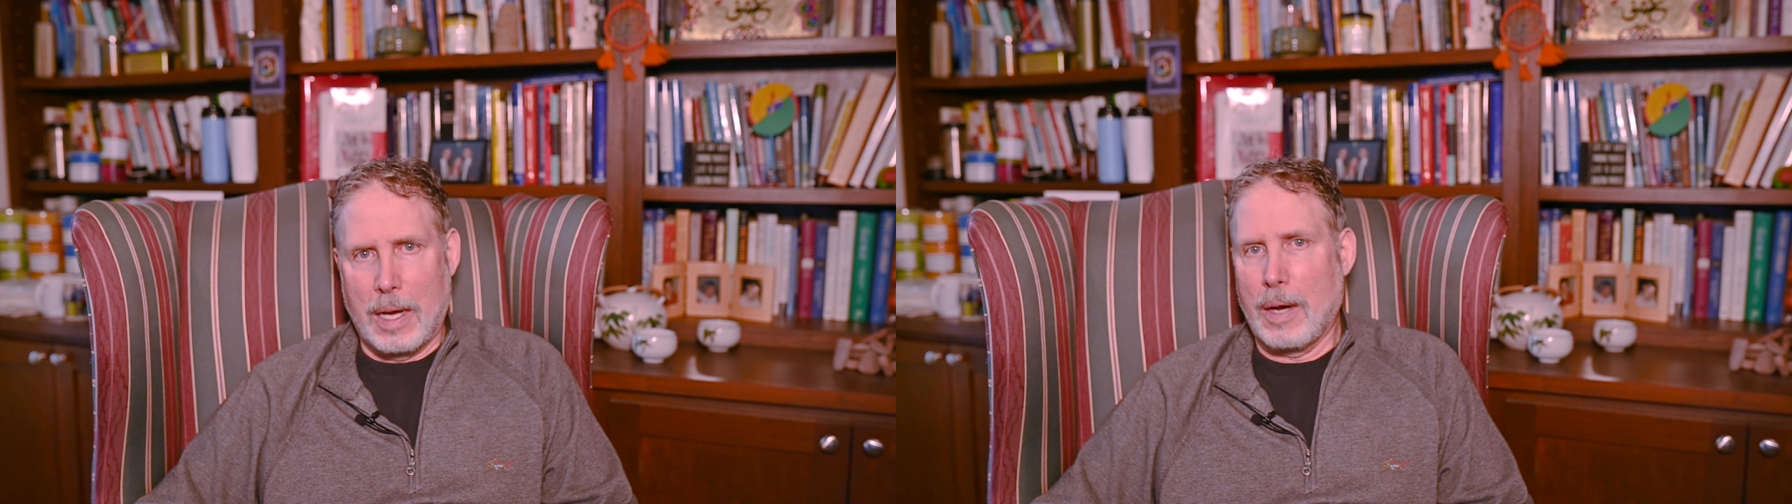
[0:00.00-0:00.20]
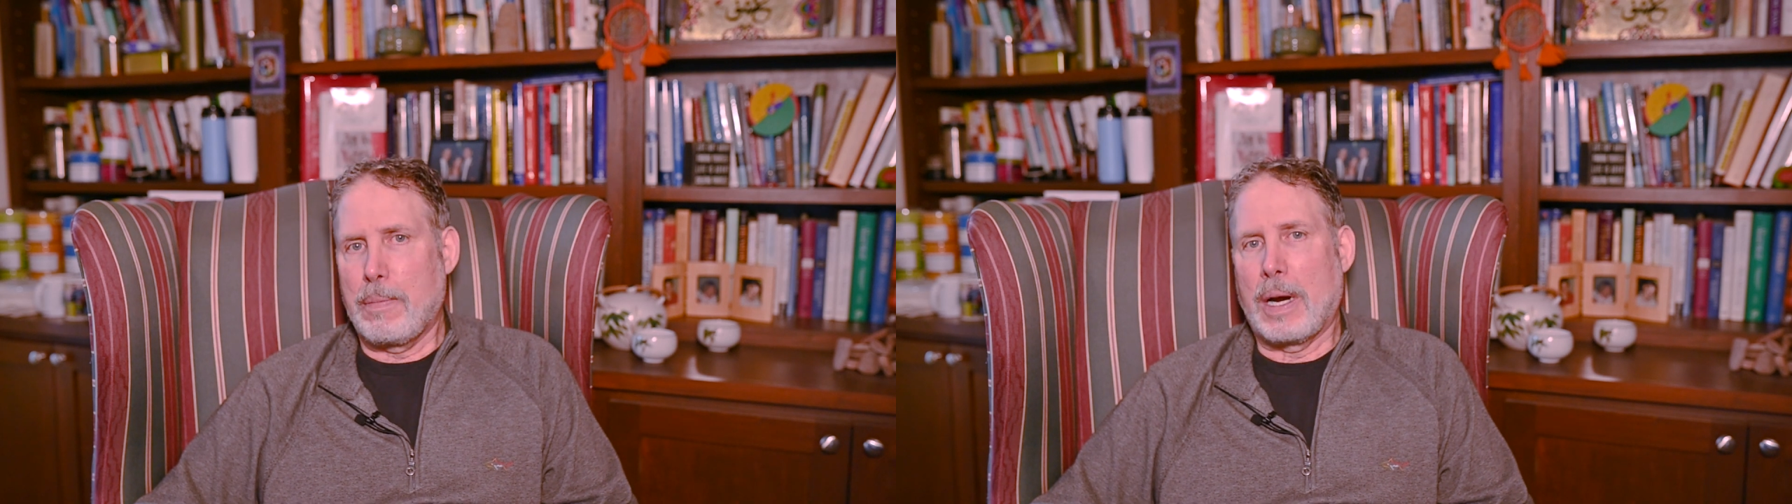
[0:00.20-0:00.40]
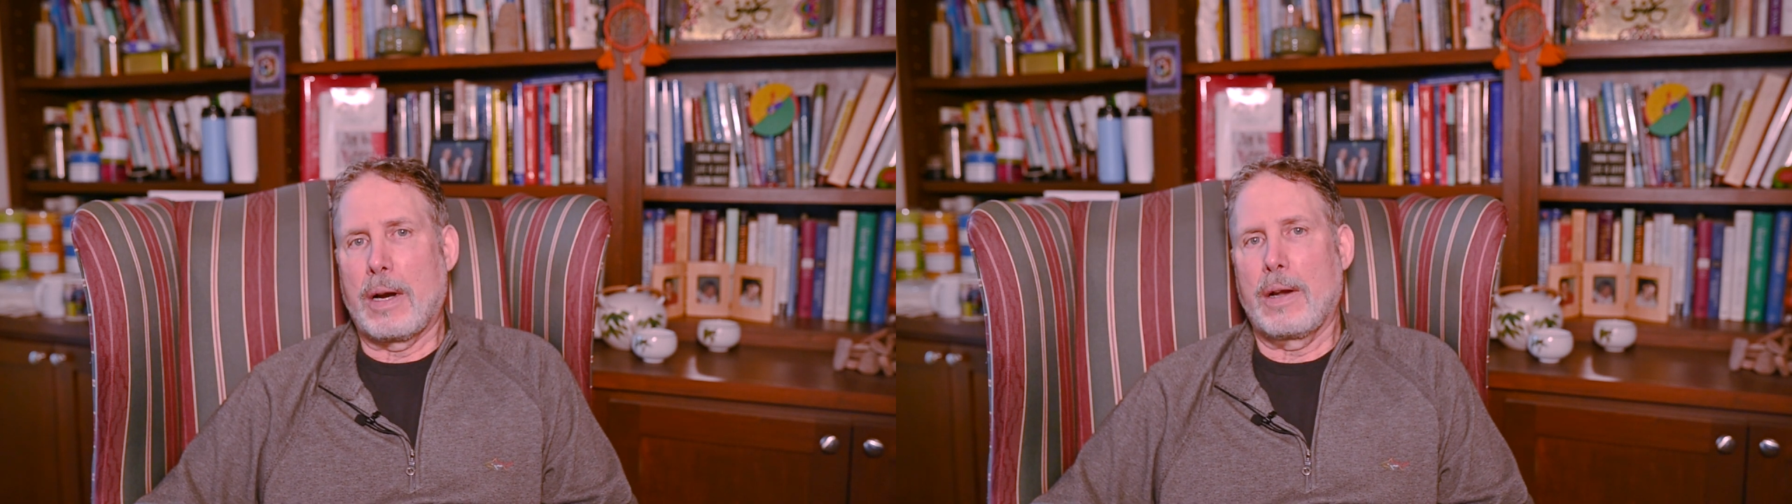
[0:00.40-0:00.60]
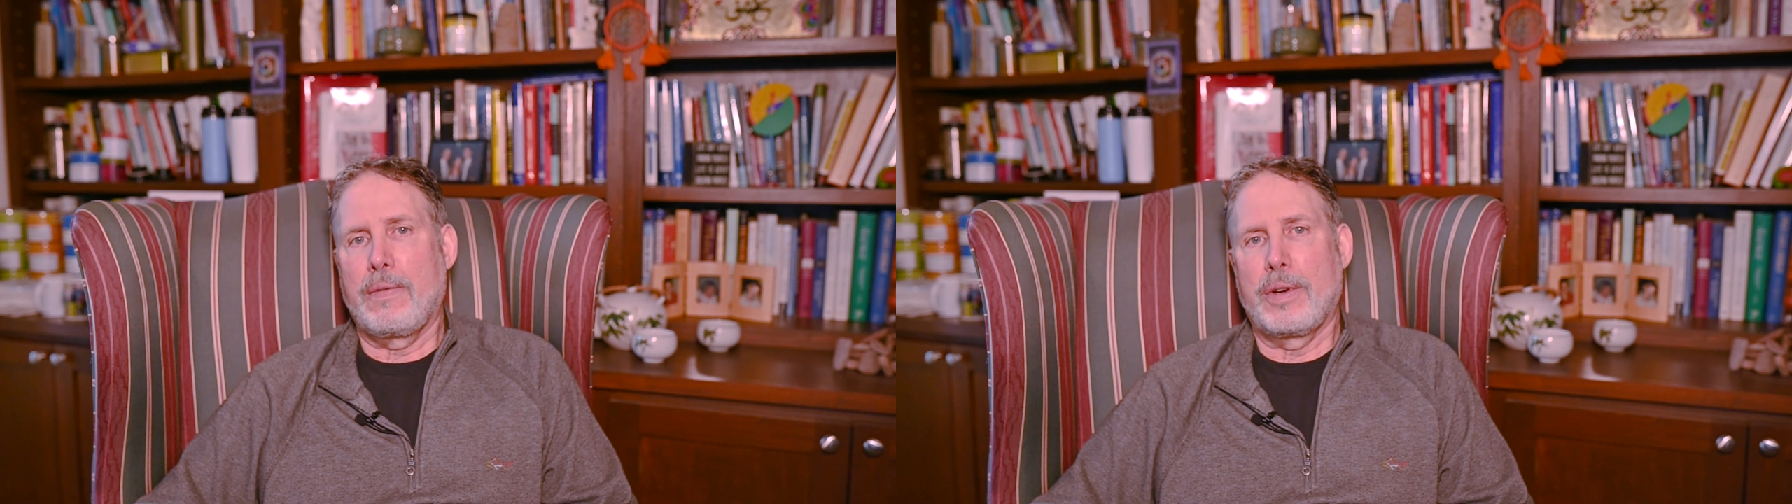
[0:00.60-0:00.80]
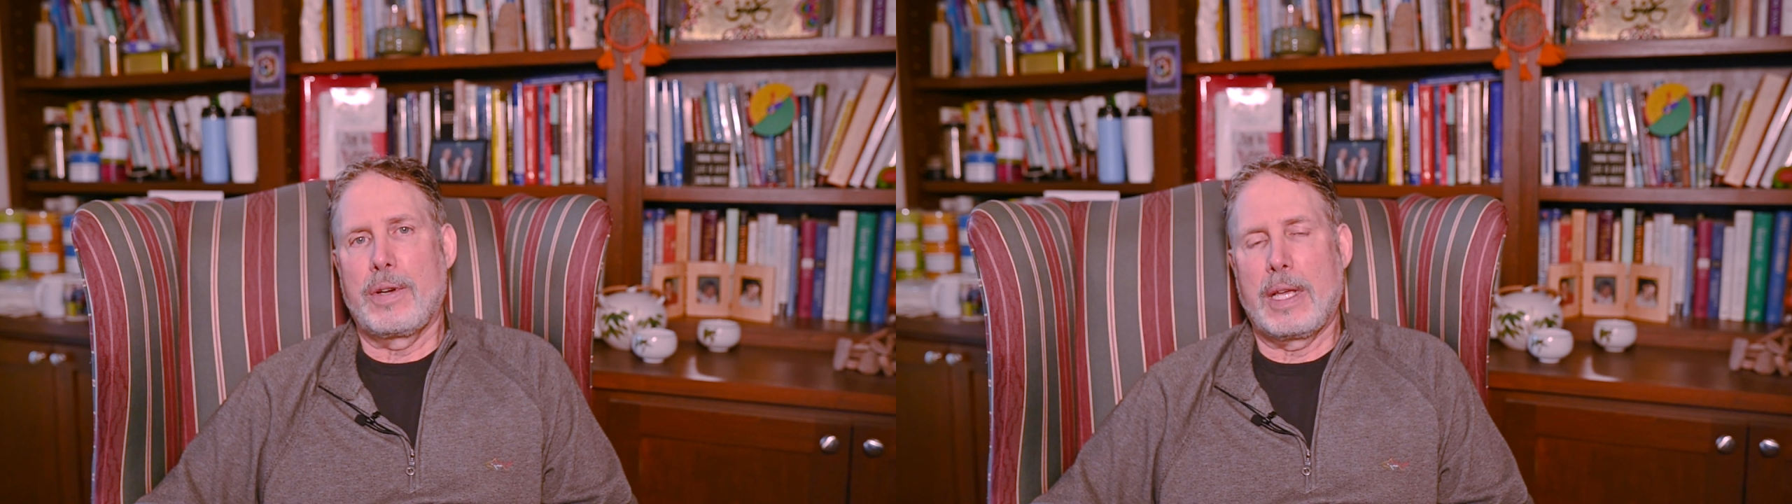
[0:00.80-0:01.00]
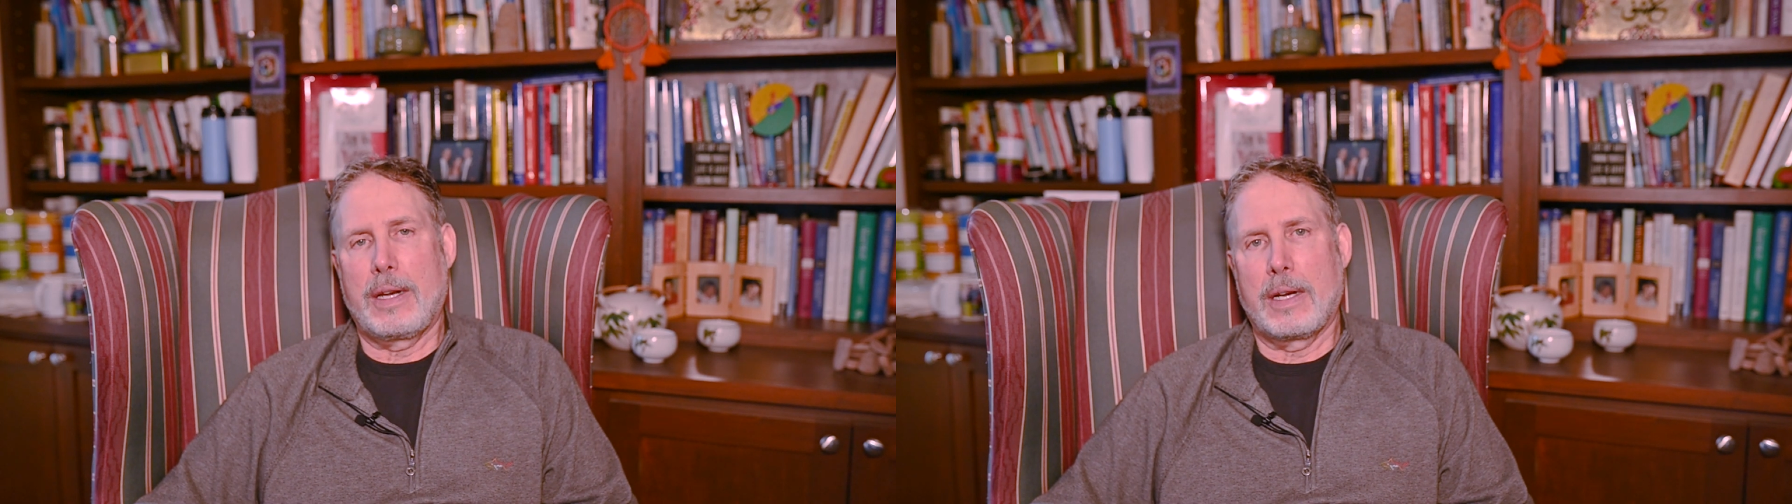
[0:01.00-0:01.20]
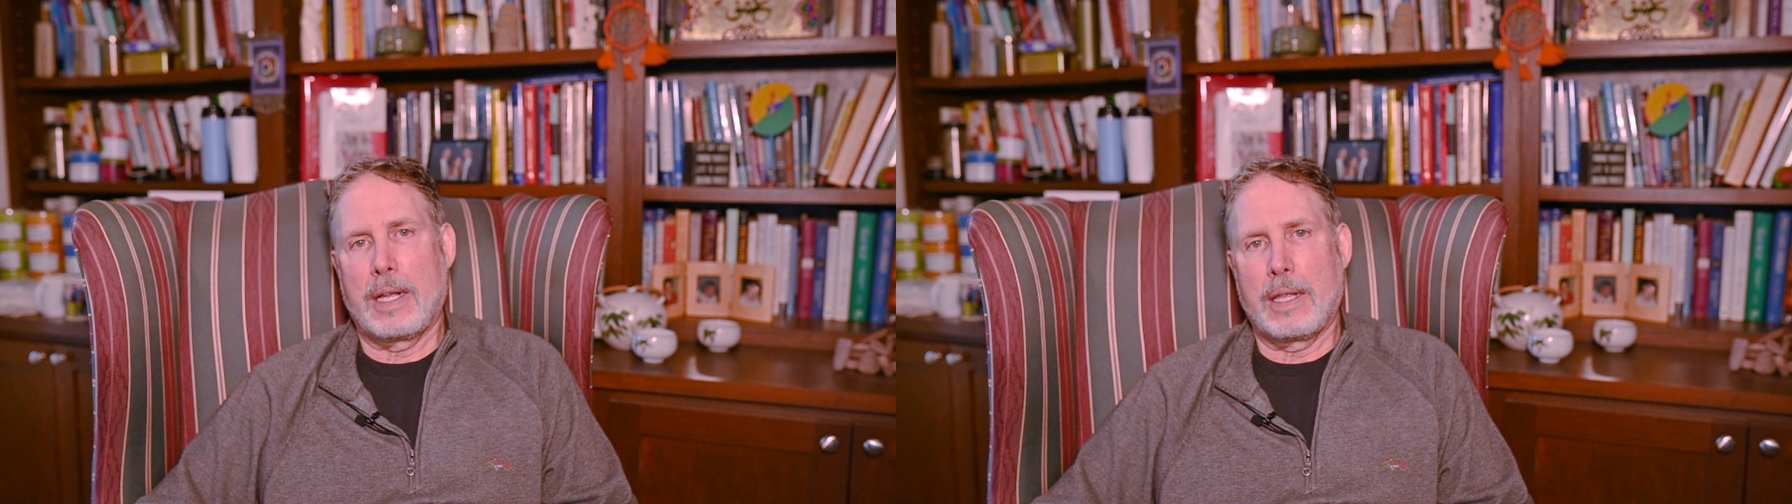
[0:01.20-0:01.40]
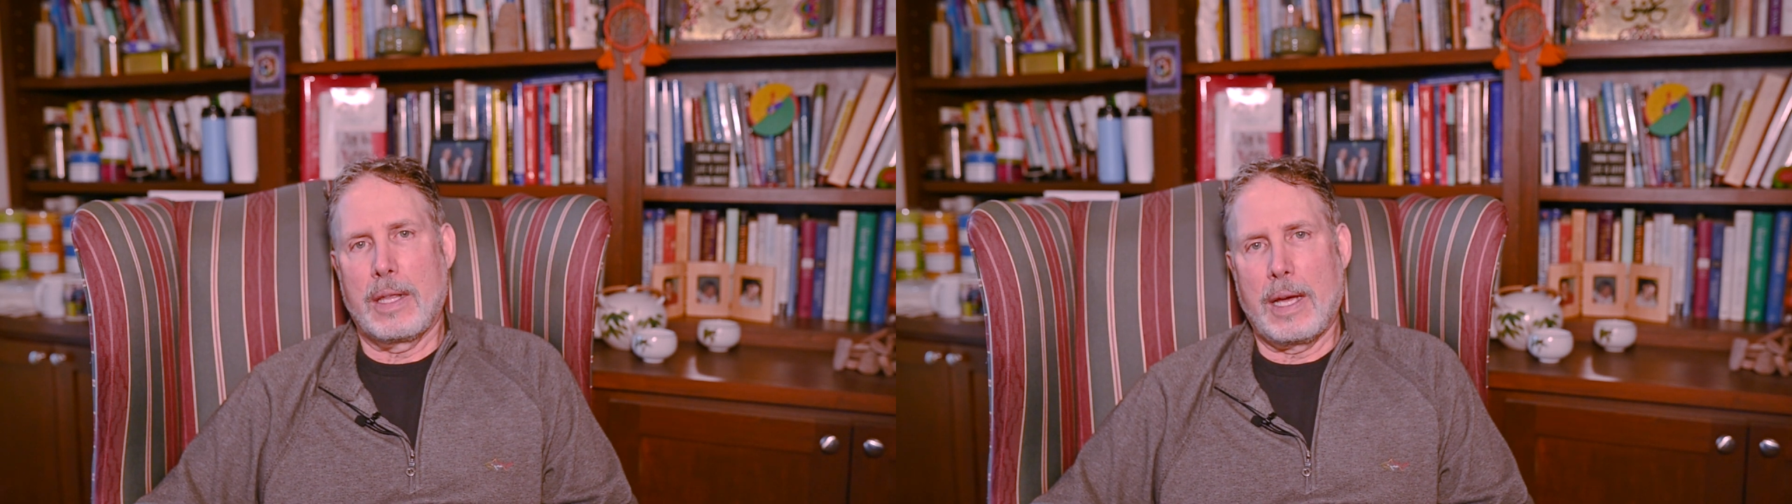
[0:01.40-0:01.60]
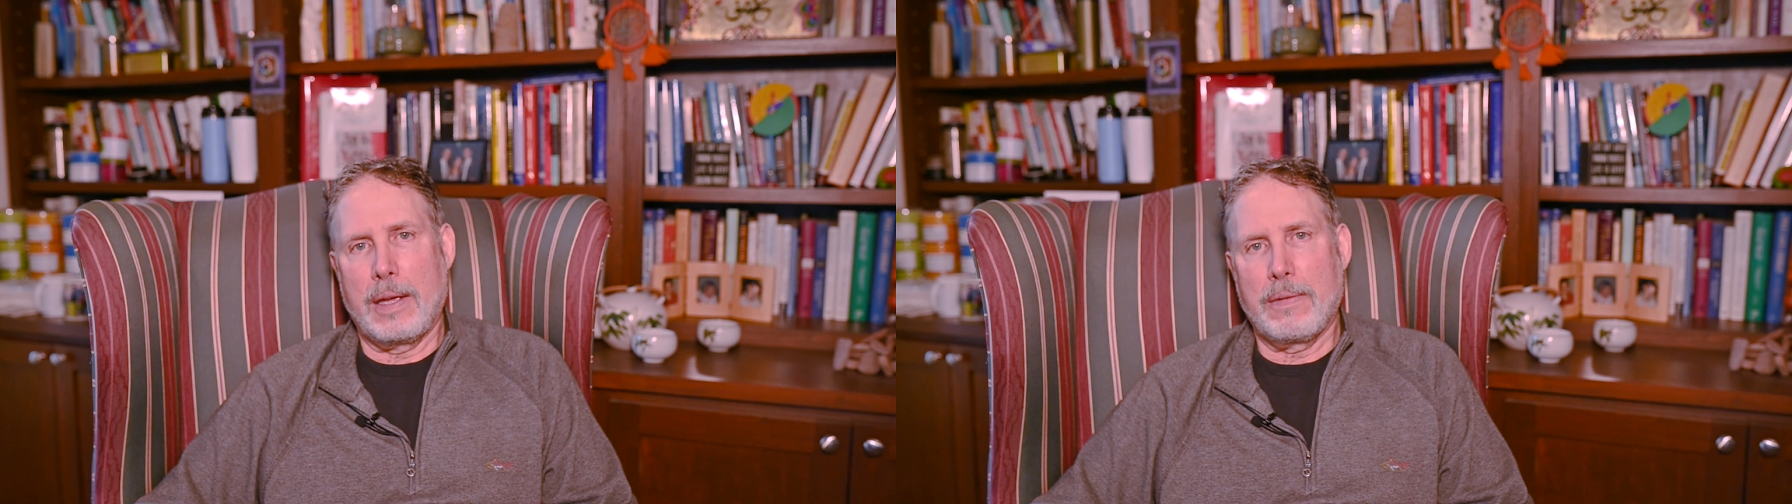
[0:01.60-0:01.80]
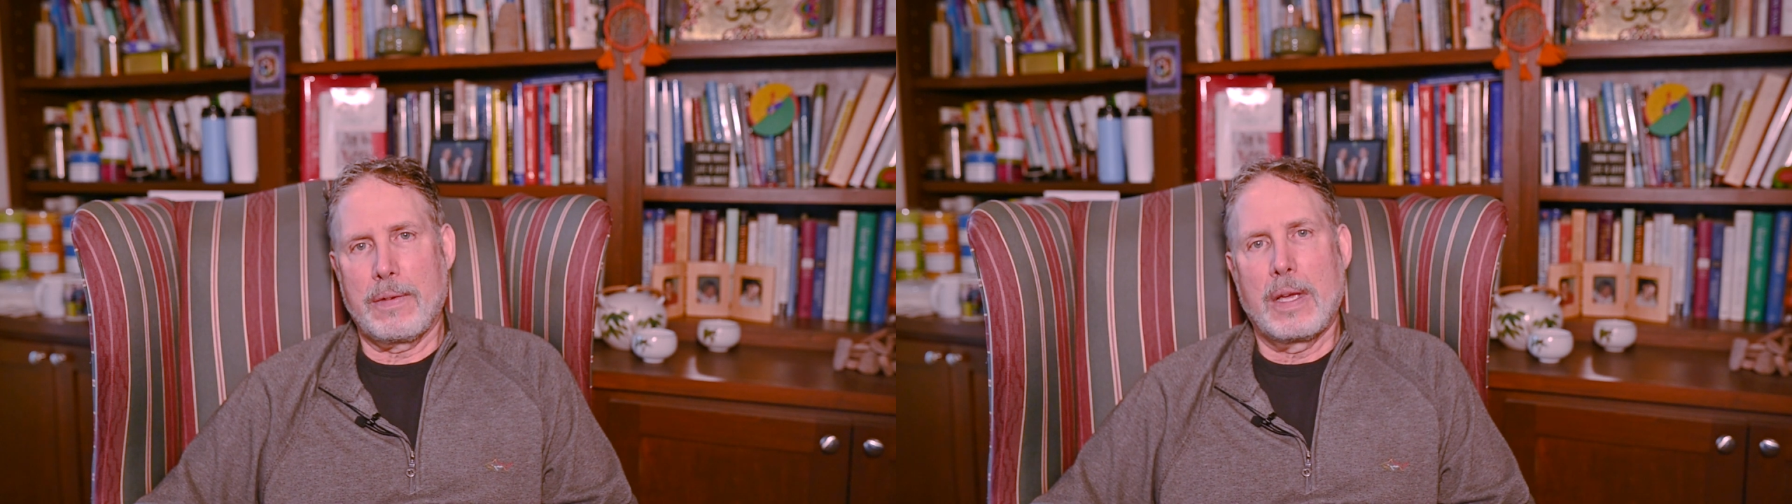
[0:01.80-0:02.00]
a part of your day-to-day
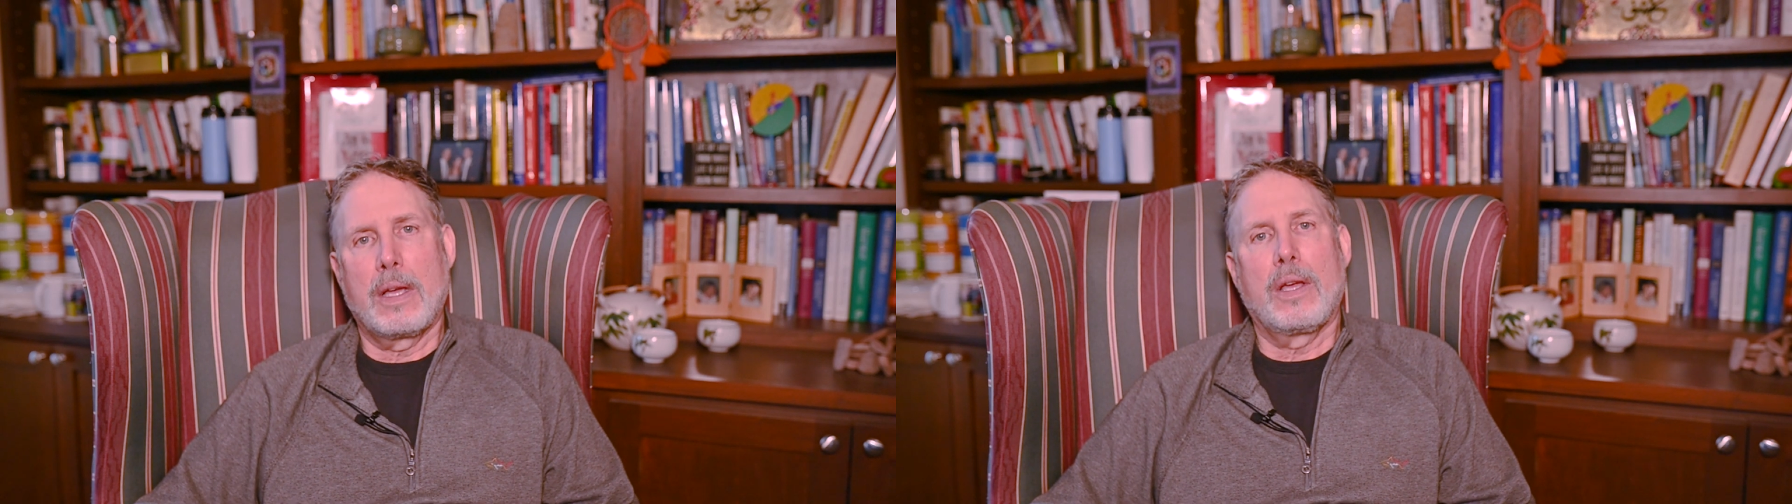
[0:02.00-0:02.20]
life,